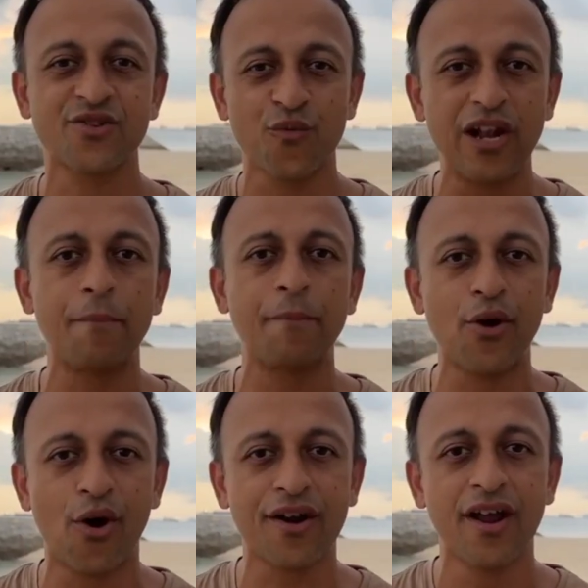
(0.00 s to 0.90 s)
will be
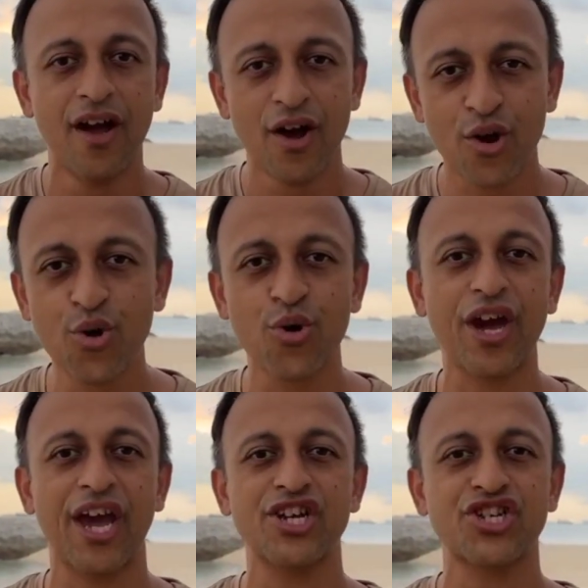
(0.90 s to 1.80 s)
on
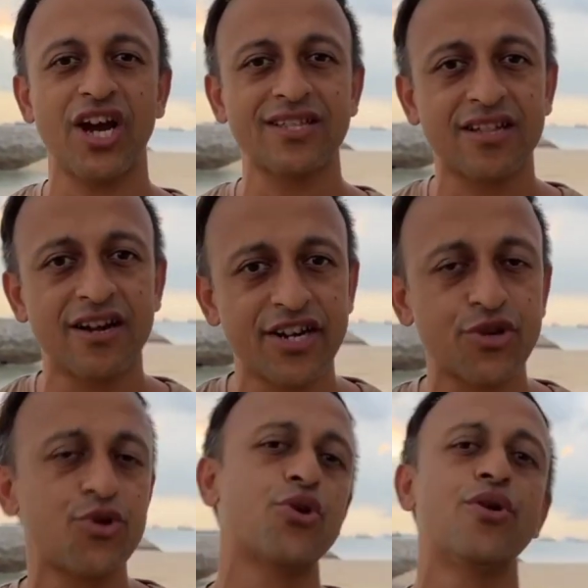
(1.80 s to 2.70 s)
Gukesh and the
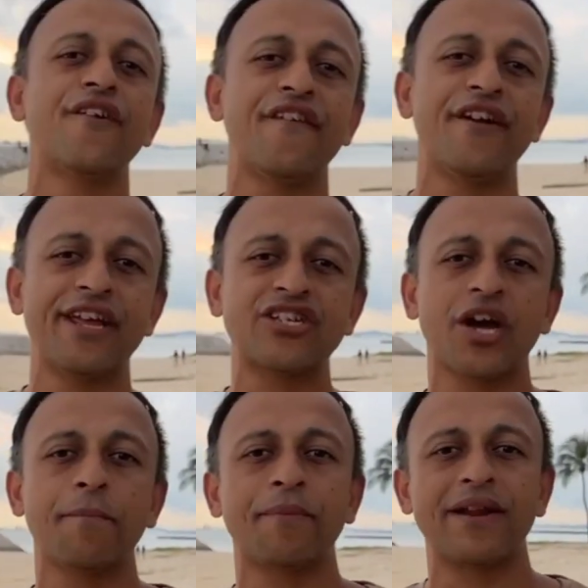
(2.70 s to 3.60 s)
32-year-old defending
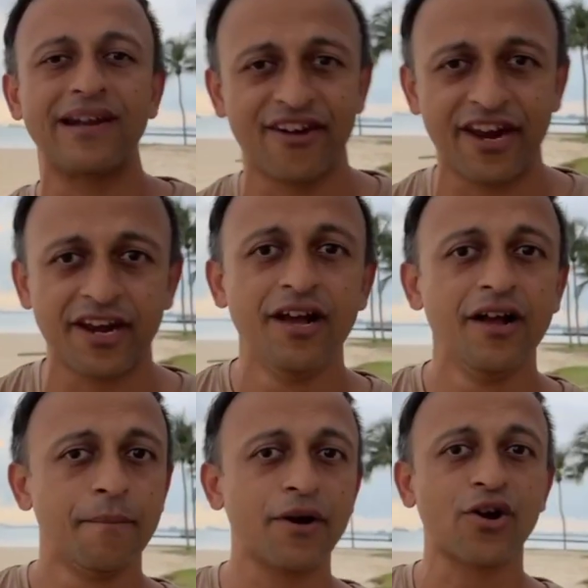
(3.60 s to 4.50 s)
champion Liren,
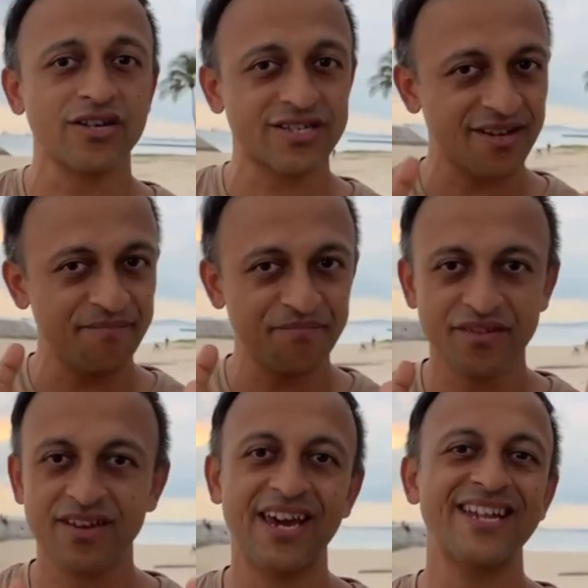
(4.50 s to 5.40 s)
because
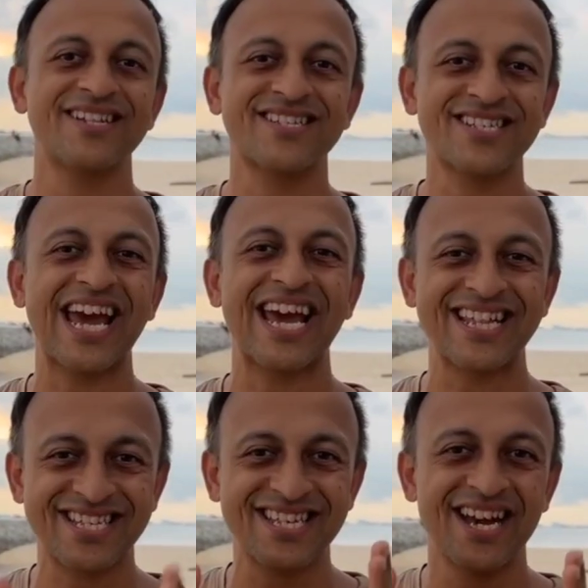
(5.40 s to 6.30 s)
it
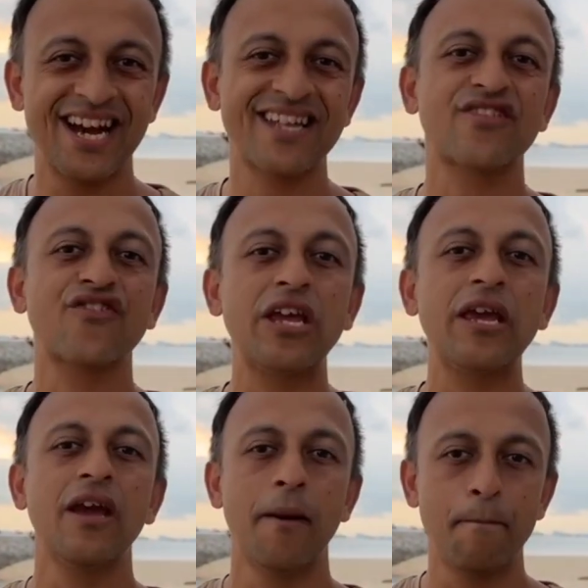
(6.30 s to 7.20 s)
stands at a
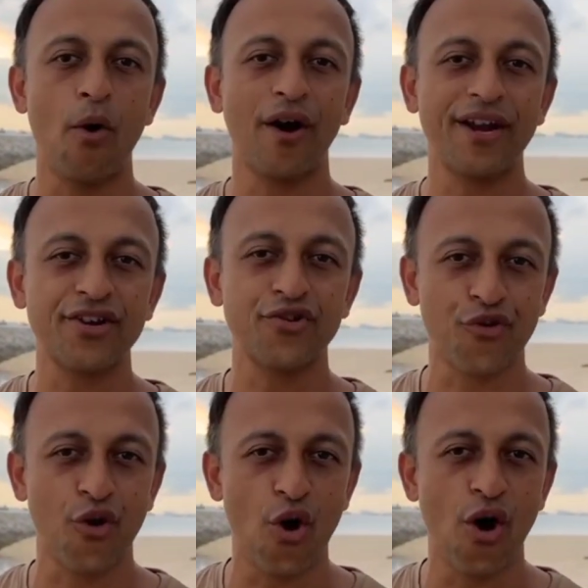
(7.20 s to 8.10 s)
3-point
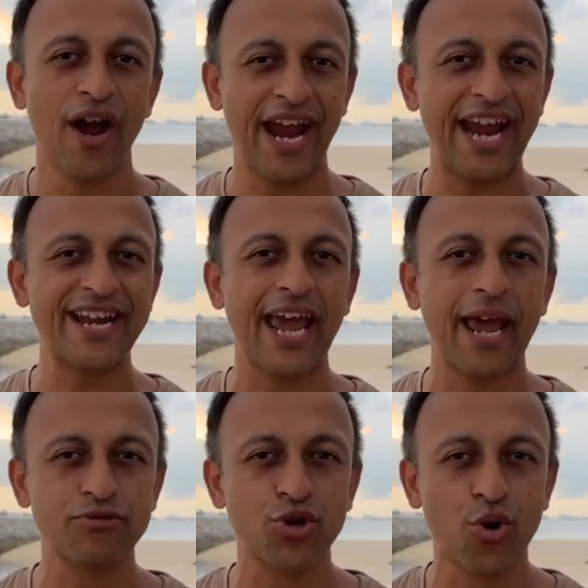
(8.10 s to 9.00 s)
draw. 8
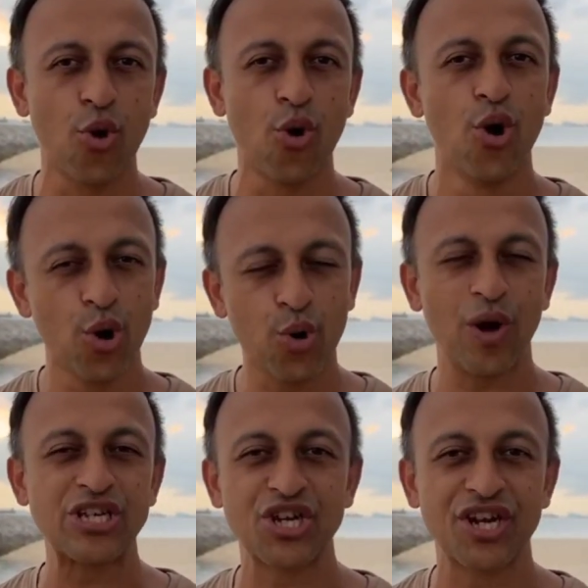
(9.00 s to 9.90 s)
games to go.
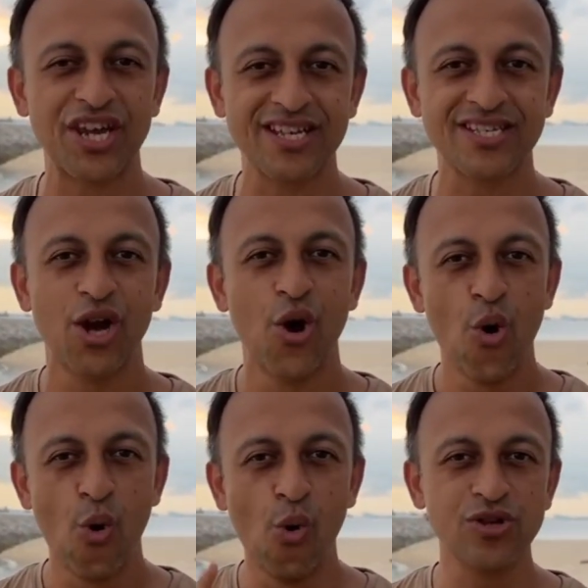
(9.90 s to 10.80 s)
Question is,
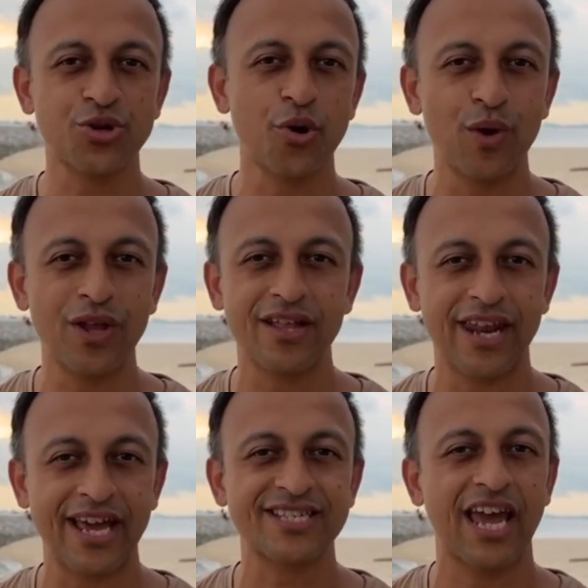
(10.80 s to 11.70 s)
who is going to win the
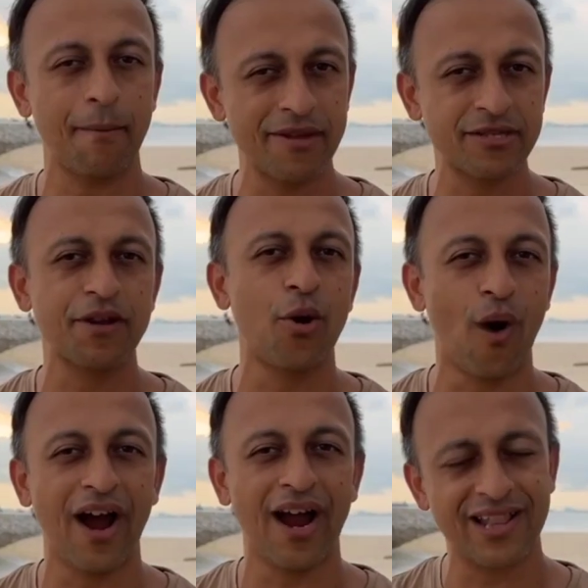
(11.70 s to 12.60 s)
next game? It's been a
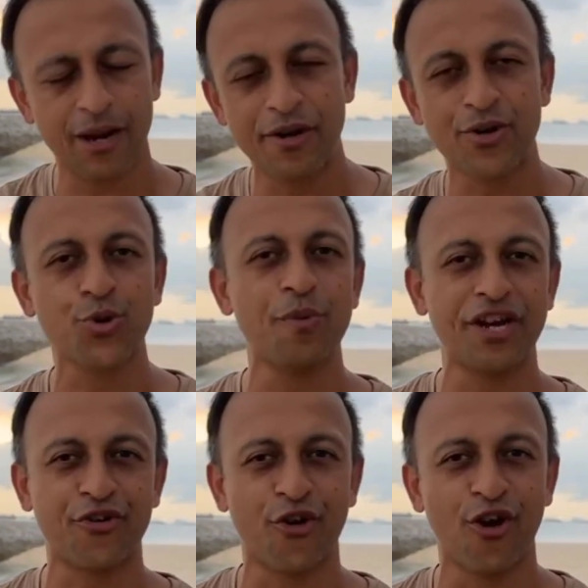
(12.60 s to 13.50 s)
while. There have been too many
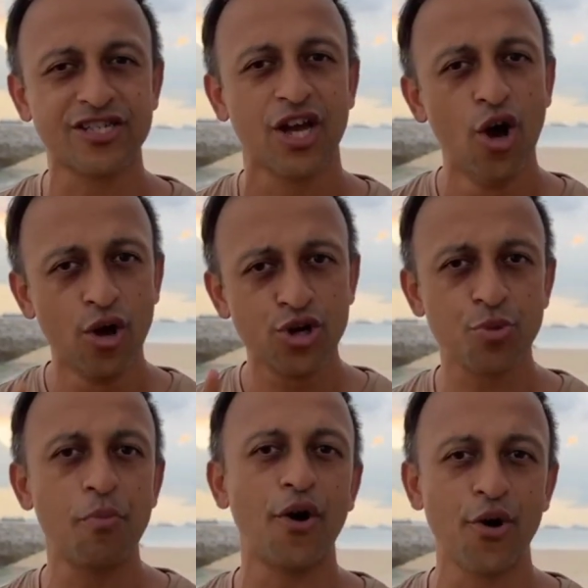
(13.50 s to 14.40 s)
draws.
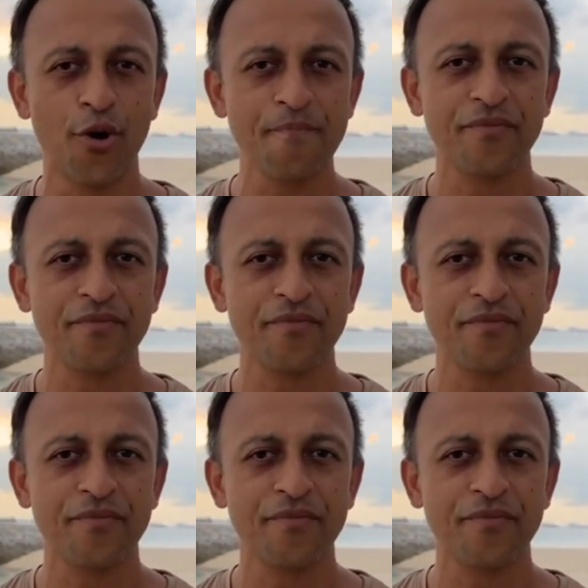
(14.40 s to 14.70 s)
Tomorrow,